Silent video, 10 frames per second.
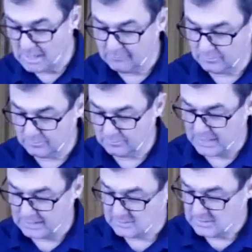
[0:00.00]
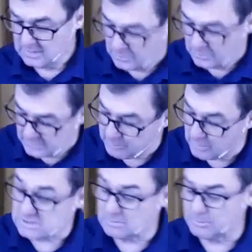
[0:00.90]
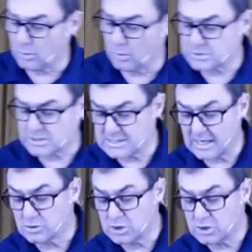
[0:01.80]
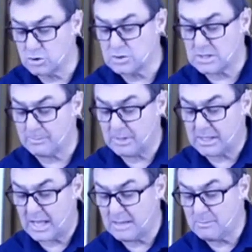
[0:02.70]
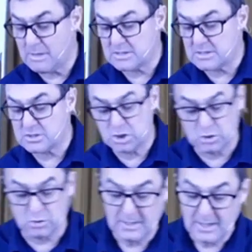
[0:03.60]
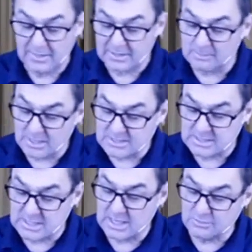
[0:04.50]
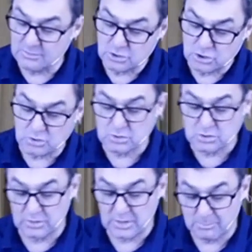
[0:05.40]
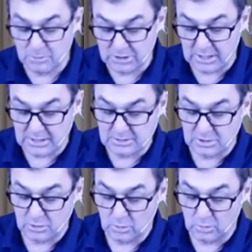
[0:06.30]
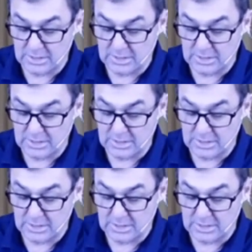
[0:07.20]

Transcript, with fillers: that. When the Apostle Paul says, And unto the Jews I became as a Jew, that I might gain the Jews to them that are under the law, as